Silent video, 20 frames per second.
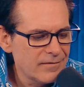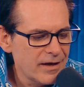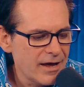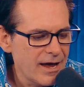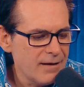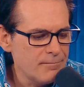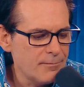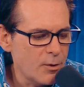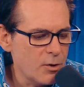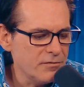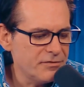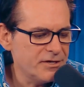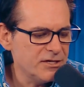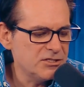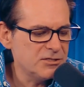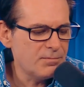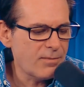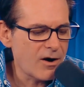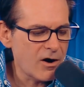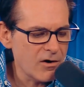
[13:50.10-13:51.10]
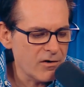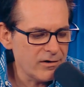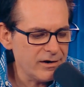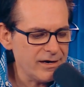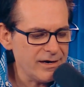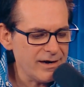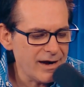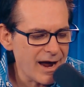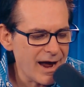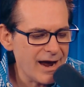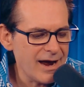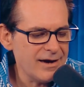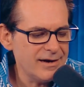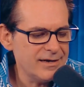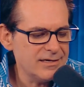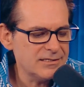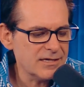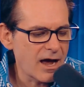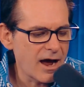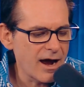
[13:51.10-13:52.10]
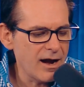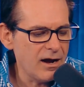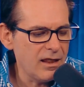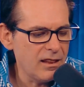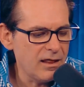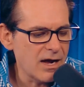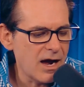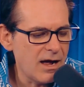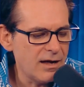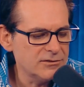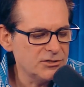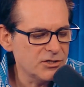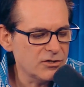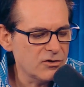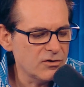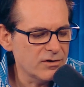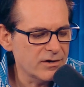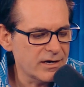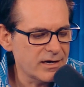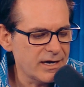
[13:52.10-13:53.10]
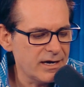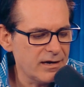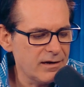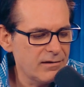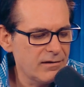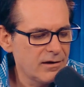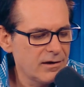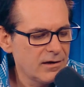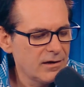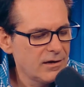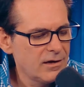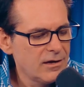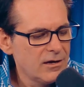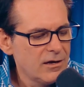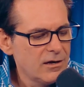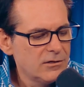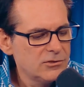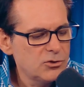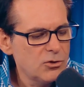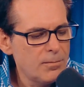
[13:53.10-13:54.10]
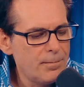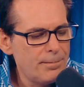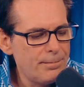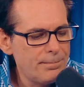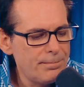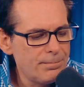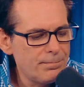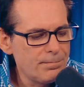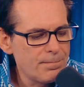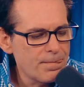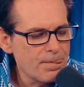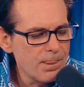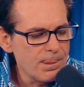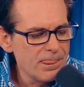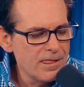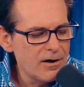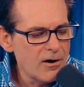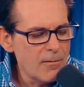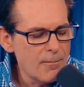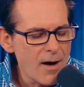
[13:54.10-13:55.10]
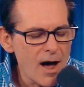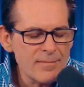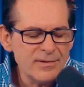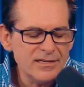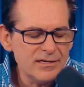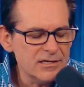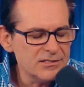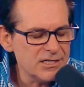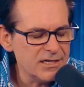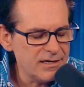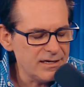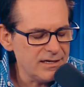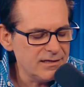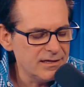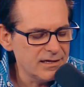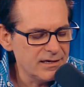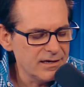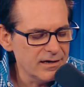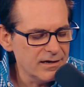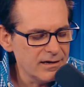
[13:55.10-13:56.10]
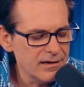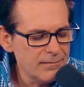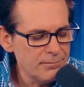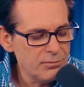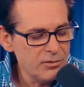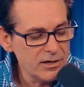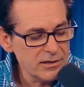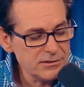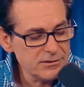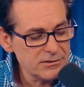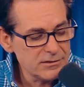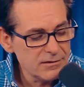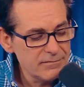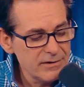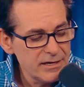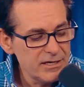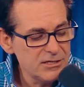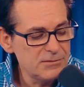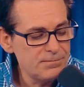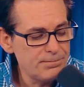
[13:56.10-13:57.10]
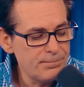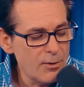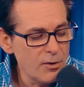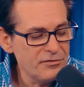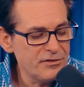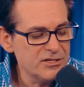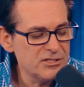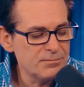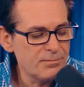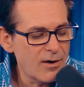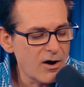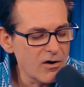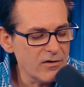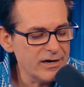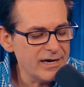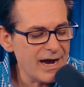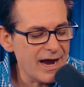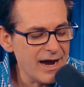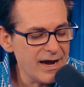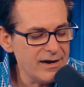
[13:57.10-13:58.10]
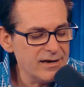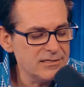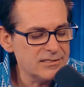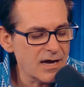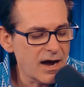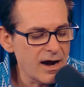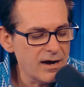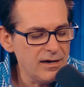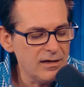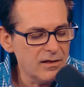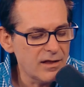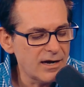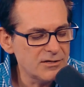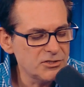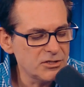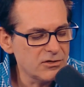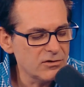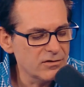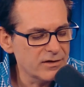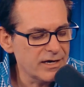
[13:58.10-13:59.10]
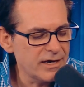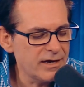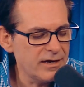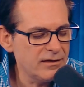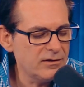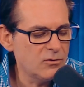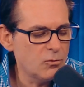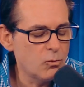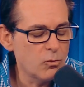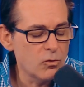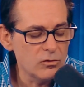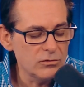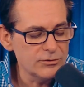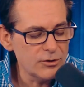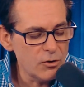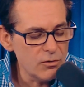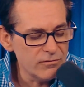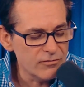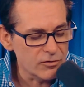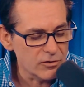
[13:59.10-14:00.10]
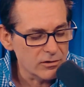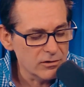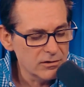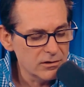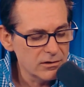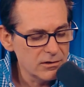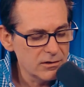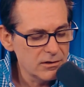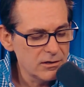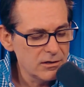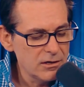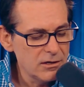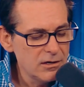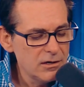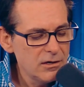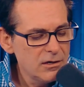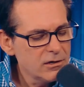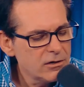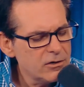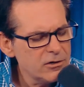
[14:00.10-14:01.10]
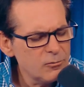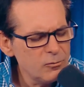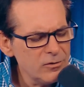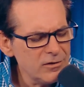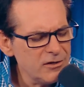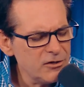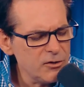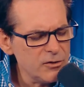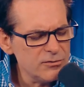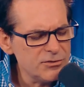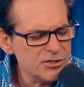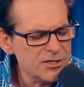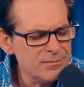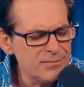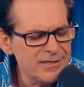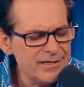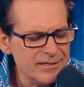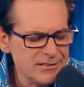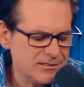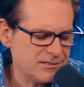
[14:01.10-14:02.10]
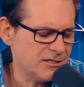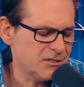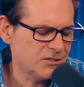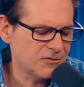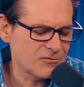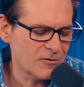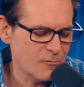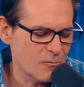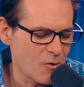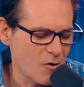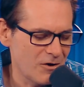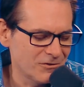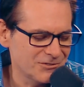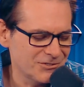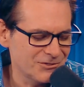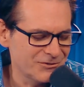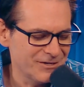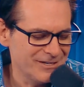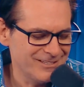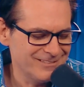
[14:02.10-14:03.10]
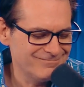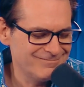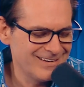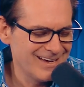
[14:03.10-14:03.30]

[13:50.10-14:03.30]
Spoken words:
And both his party and his ideological... So Obama doesn't need the gig. Plus, both his party and his ideological kin the world over could really use some distance from Wall Street.